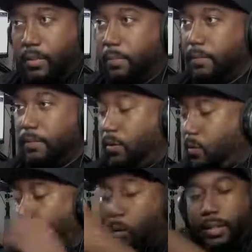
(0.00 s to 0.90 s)
if you
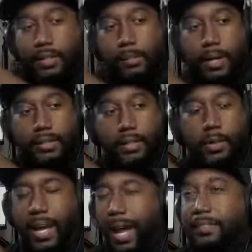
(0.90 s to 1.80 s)
don't want to mount it, you
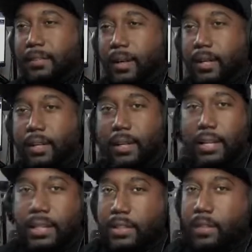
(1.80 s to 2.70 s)
don't have to mount.
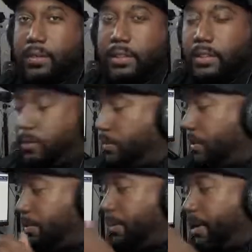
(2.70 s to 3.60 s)
The only reason you want
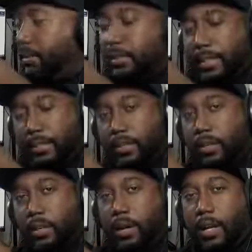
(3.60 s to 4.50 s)
to mount this on
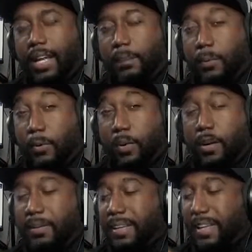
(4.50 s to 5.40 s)
your like a boom
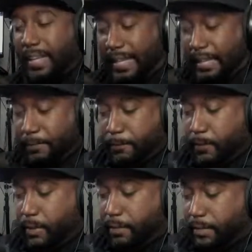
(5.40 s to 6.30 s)
arm, if
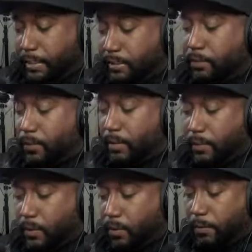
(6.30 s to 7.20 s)
you have things in front of
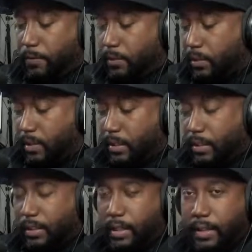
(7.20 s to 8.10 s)
you or if you
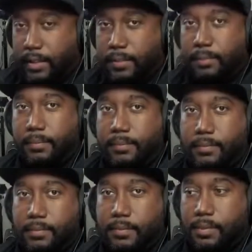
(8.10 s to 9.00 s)

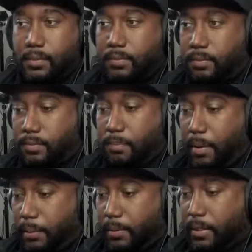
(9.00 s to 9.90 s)

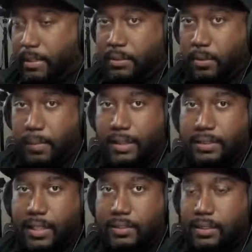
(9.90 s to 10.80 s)
bump your desk or make
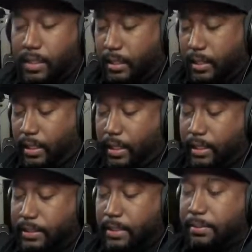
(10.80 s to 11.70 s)
sounds a lot
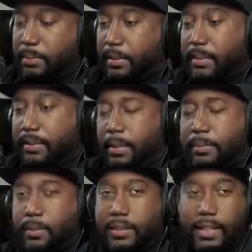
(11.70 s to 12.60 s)
of times. But this
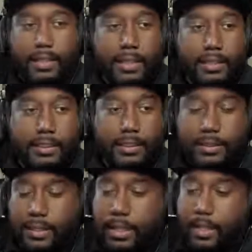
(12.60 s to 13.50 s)
comes with a desk
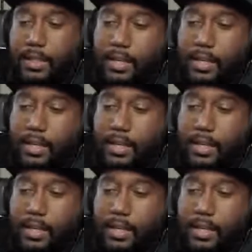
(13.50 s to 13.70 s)
stand